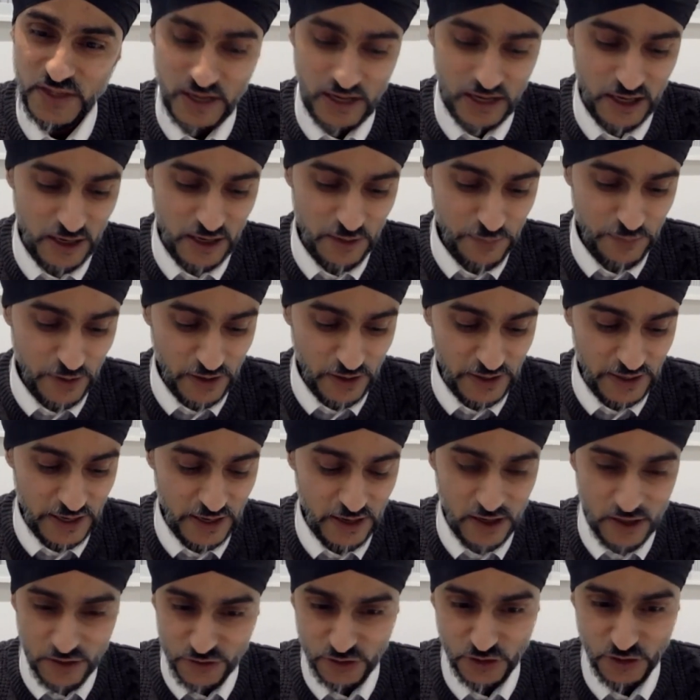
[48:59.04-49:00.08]
But
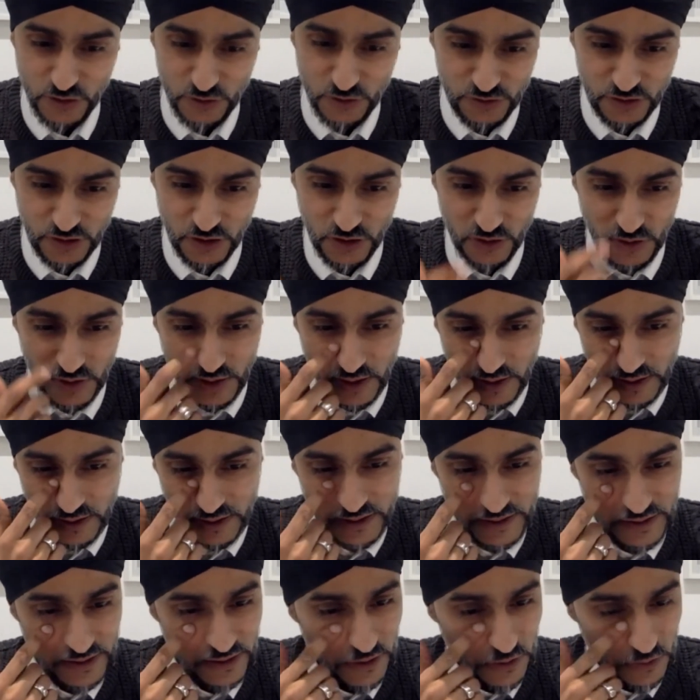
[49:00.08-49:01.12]
yeah, so
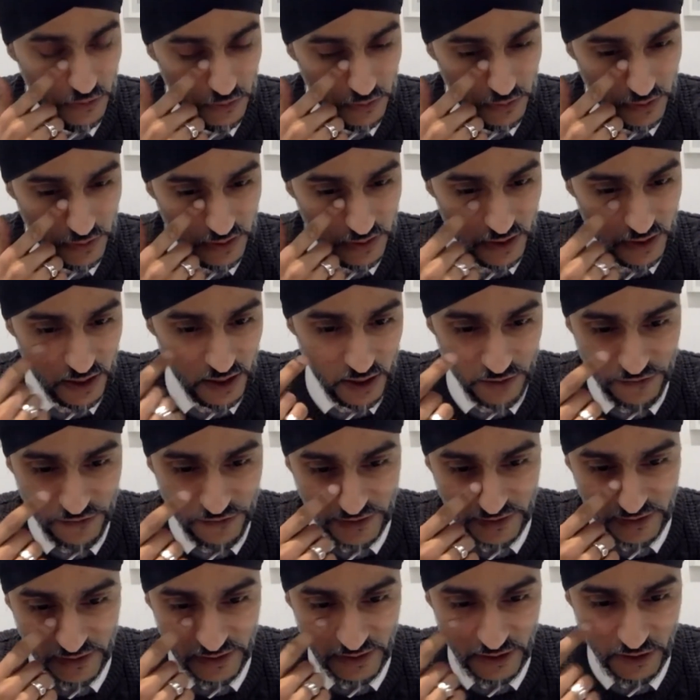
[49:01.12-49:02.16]
I
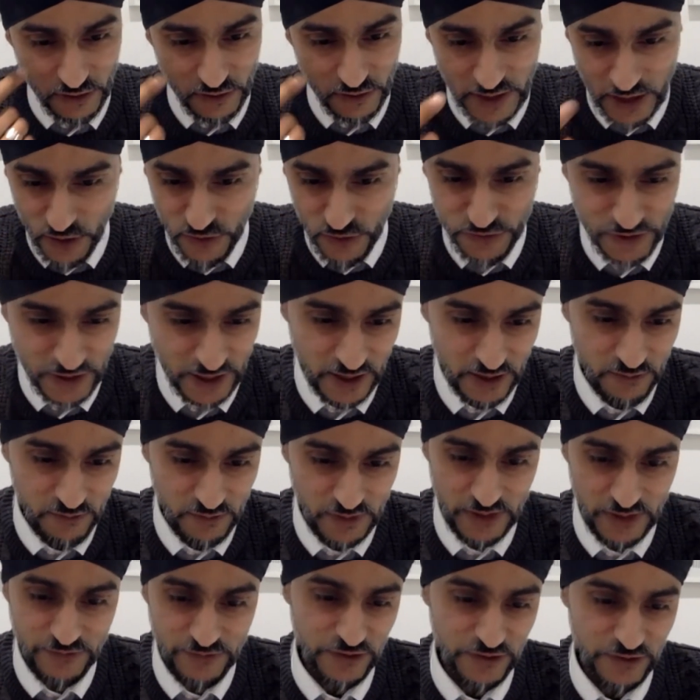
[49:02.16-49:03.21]
think healthcare,
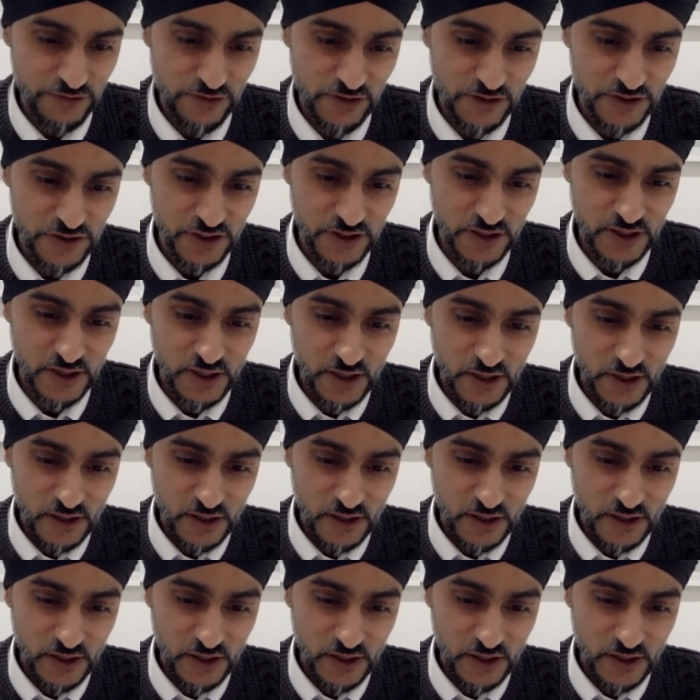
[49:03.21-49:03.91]
infrastructure